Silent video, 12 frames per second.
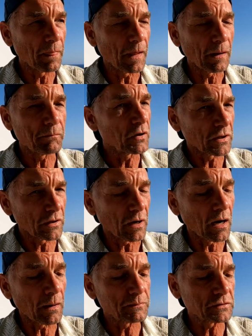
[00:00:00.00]
a pretty good
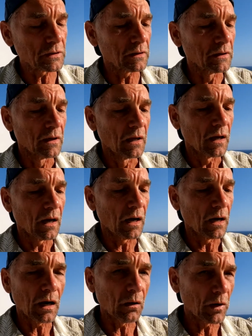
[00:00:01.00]
option.
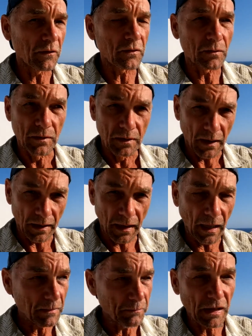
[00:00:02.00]
However,
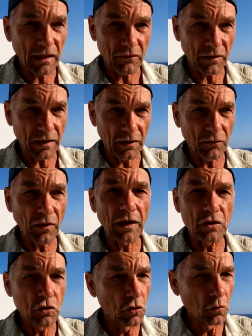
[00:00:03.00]
again, because that is a
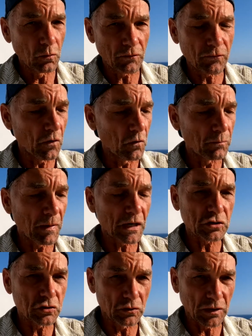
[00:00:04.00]
newer phone,
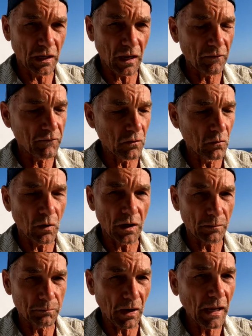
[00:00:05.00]
make sure that if you
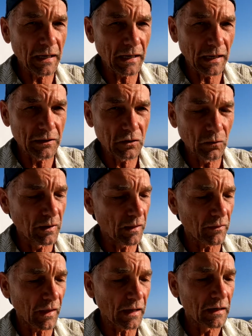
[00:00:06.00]
are planning on
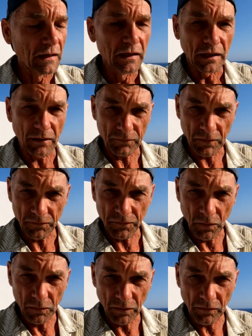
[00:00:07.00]
doing that, if the
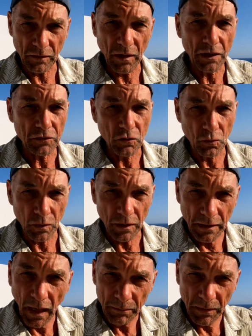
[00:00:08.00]
phone is locked, you
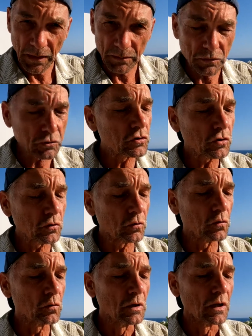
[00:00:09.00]
will not be able
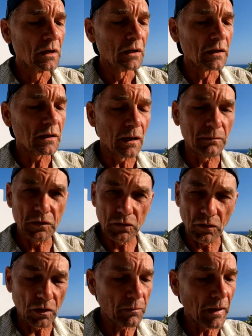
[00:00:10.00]
to come to
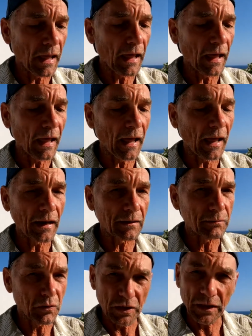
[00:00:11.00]
Europe
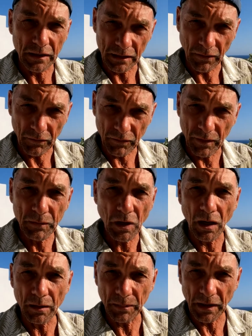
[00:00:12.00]
and put in another SIM
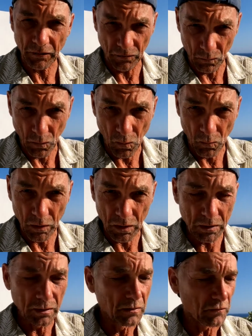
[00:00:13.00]
card, because it won't
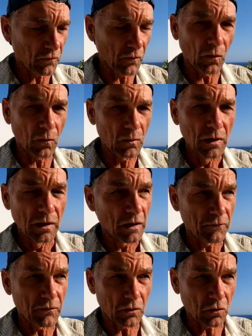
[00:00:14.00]
work. So
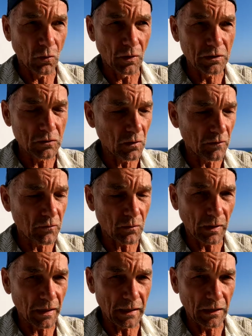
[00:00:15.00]
if you're
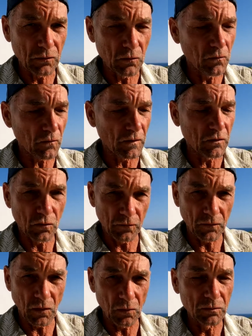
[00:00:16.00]
planning on using your
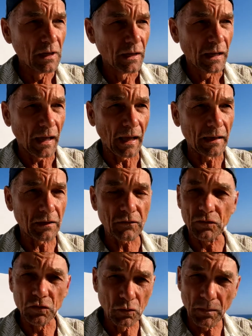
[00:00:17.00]
phone and
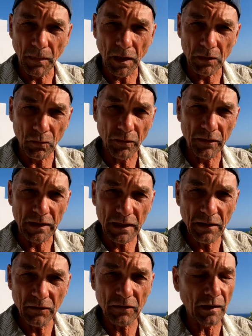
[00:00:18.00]
it's a newer model with an
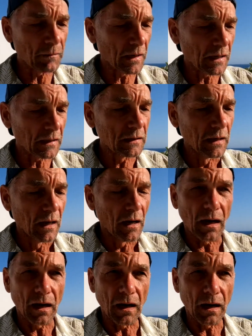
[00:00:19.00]
eSIM in it,
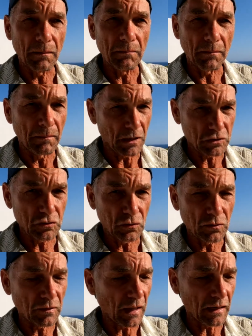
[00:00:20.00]
make
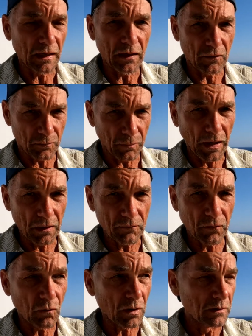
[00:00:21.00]
sure that it is paid
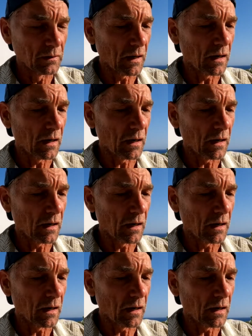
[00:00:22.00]
for.